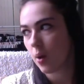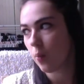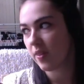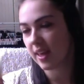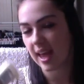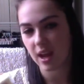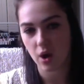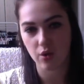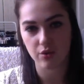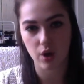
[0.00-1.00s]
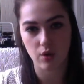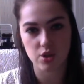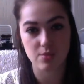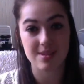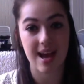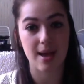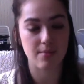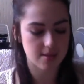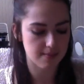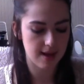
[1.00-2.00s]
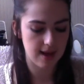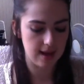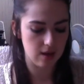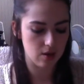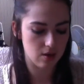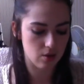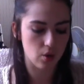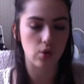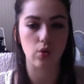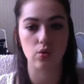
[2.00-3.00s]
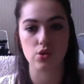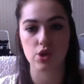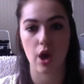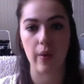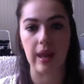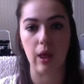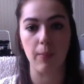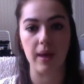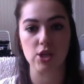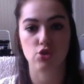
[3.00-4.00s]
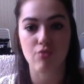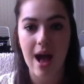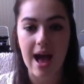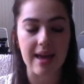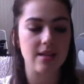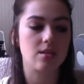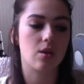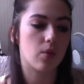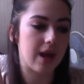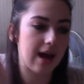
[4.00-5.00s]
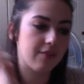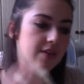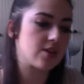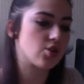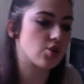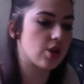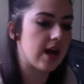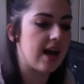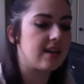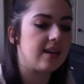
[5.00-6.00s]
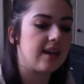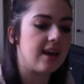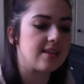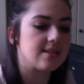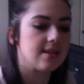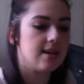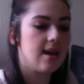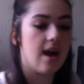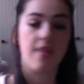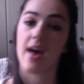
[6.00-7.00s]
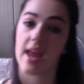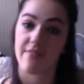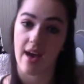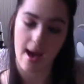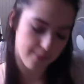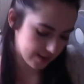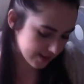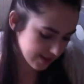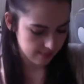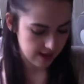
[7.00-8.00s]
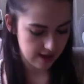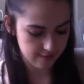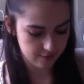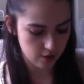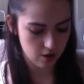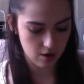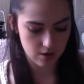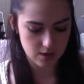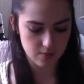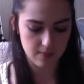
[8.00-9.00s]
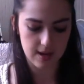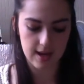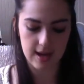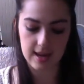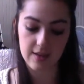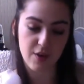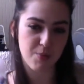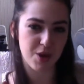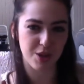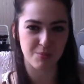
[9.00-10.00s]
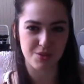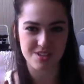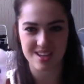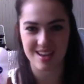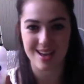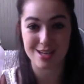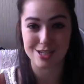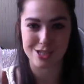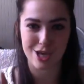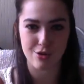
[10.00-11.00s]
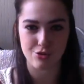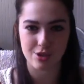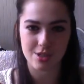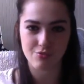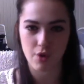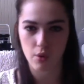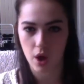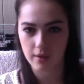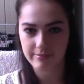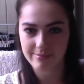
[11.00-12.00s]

with it getting colder and colder, sometimes my knuckles go a little bit dry, so I want to have this just on hand in case that ever happens. I've got my Nivea Pearl and Beauty deodorant roll-on.